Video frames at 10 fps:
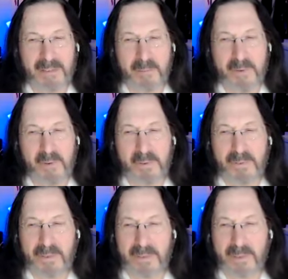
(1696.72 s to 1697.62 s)
And the
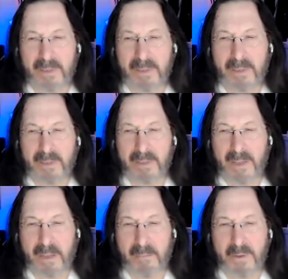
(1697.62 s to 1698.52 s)
beautiful
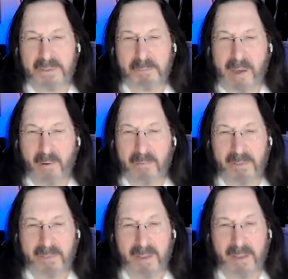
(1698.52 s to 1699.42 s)
and most
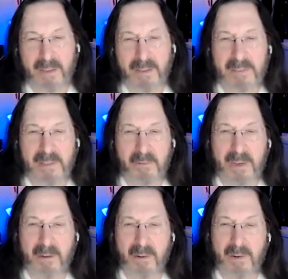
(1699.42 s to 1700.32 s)
powerful thing is that
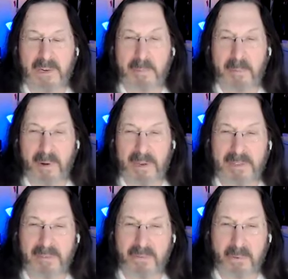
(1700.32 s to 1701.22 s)
we can learn to be
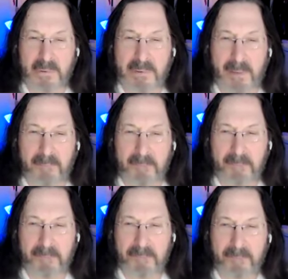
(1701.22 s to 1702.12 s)
present for them.
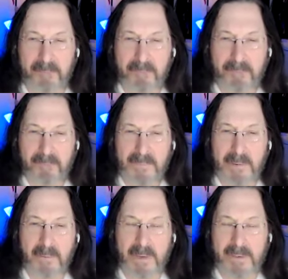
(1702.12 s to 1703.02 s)

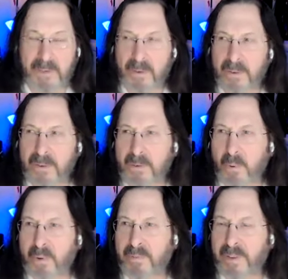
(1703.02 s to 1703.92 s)
We can turn
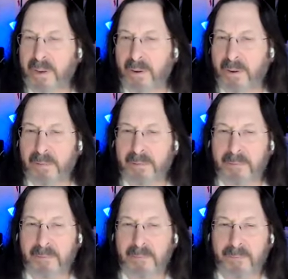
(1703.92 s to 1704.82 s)
toward fear,
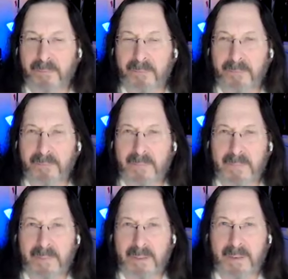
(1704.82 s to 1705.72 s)

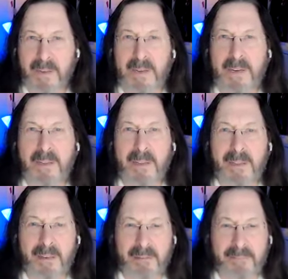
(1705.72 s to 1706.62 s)
leaning
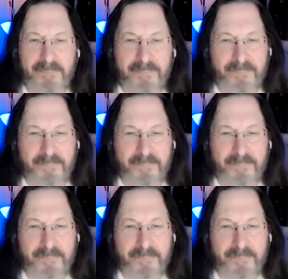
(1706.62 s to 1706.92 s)
in.